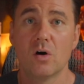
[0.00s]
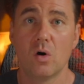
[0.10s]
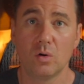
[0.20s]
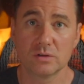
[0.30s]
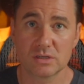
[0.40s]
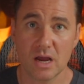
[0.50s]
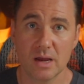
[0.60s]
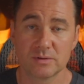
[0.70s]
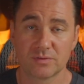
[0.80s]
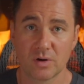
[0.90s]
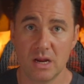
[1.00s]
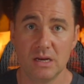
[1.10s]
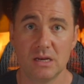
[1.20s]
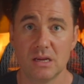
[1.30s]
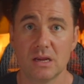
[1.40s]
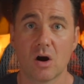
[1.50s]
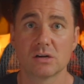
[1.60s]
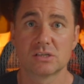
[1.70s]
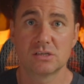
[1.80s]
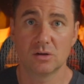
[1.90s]
The hold times for EDD
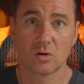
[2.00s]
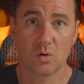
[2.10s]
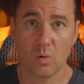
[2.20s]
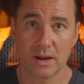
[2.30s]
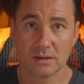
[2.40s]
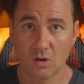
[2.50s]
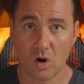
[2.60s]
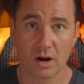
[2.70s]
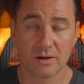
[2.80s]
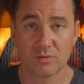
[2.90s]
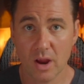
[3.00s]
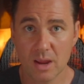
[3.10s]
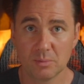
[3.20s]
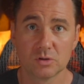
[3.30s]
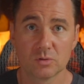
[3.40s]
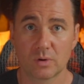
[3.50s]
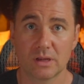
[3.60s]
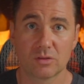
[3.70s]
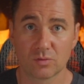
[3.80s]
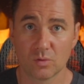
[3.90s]
are still quite long. If you're able to
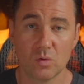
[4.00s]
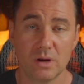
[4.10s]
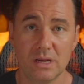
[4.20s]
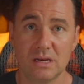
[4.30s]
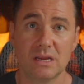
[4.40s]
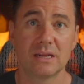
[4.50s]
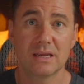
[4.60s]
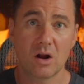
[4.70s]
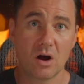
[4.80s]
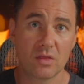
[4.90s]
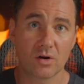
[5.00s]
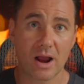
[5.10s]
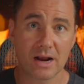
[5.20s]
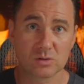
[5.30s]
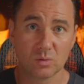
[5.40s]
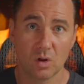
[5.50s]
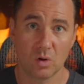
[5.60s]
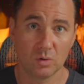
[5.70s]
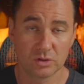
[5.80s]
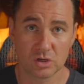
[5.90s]
get through EDD and get on their actual
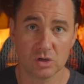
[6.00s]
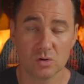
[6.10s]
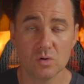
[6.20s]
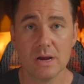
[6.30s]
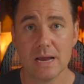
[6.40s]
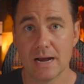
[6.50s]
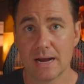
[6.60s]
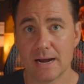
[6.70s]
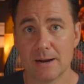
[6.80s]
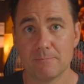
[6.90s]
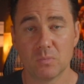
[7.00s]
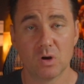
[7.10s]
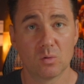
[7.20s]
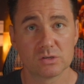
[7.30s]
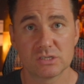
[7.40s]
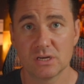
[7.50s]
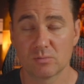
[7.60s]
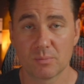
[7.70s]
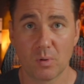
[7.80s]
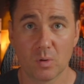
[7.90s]
hold queue, you know, we're
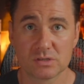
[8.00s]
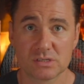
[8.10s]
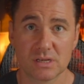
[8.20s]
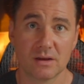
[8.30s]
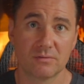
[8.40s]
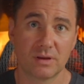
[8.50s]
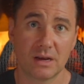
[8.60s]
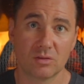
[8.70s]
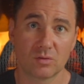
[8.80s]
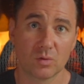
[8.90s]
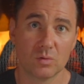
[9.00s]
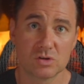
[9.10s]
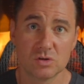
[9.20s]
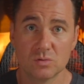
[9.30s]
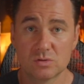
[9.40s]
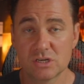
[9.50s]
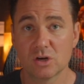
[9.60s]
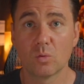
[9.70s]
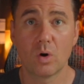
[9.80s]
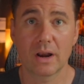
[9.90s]
seeing reports that of getting through to
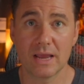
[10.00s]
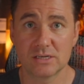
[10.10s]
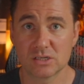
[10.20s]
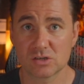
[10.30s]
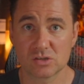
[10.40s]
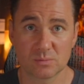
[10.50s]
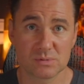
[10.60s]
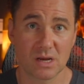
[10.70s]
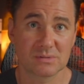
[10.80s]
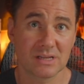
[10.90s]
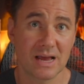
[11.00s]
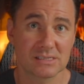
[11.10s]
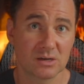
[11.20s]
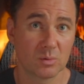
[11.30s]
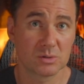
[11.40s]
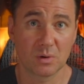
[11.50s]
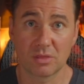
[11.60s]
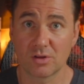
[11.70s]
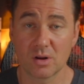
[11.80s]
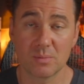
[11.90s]
tier one agents are sometimes lasting
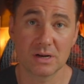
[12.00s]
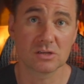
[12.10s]
between 30